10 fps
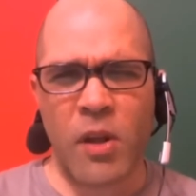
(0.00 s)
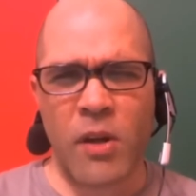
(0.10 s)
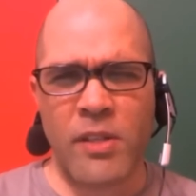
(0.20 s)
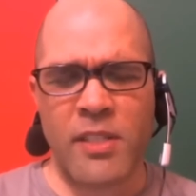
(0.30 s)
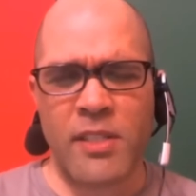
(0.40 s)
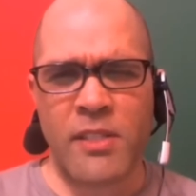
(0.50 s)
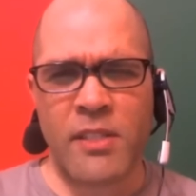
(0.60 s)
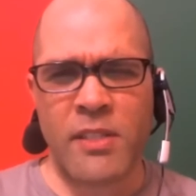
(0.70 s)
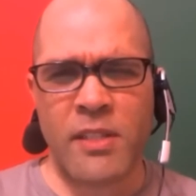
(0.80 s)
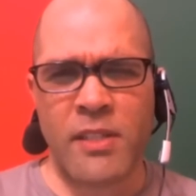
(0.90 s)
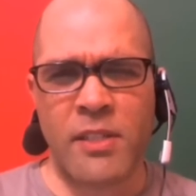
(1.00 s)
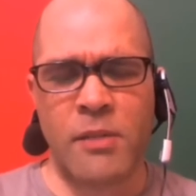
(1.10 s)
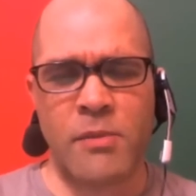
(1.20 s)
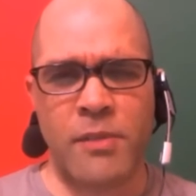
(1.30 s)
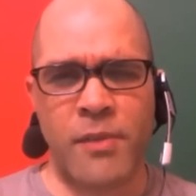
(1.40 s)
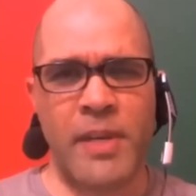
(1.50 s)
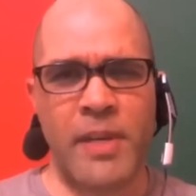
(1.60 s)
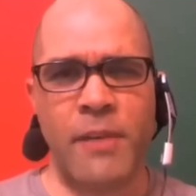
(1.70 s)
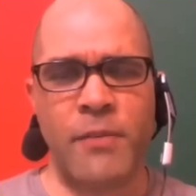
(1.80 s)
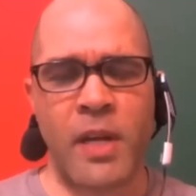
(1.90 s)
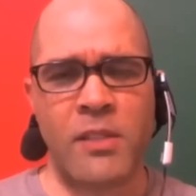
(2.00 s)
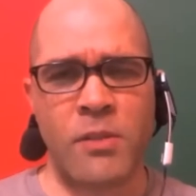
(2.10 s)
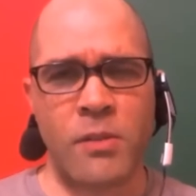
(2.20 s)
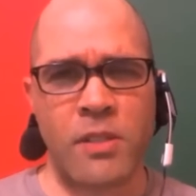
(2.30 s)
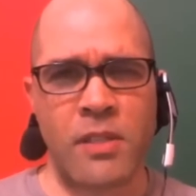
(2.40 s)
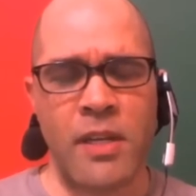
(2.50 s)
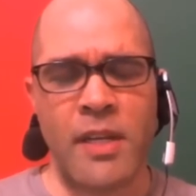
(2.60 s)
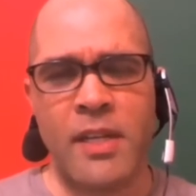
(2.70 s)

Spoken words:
largest in terms of how many different consoles